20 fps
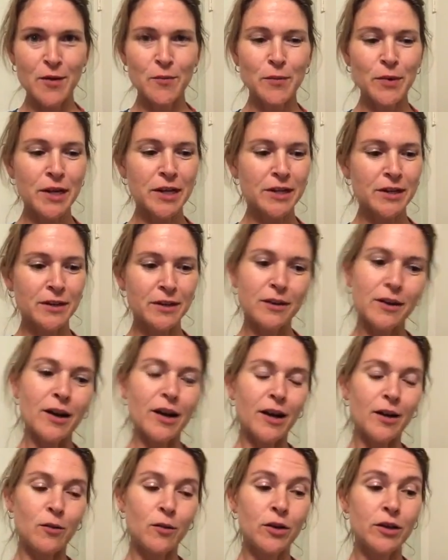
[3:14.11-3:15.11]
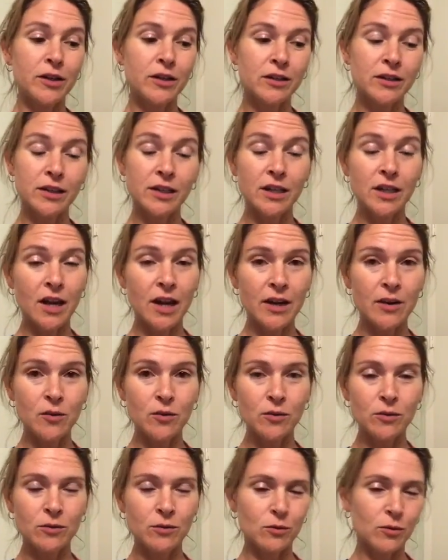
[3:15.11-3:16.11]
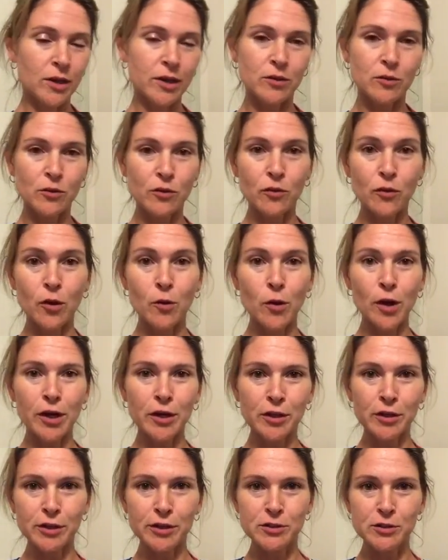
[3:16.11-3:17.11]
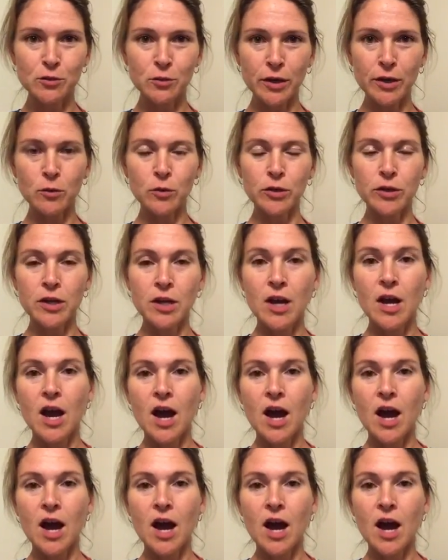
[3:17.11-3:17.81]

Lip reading: But ironically, I don't know if ironically is the right word.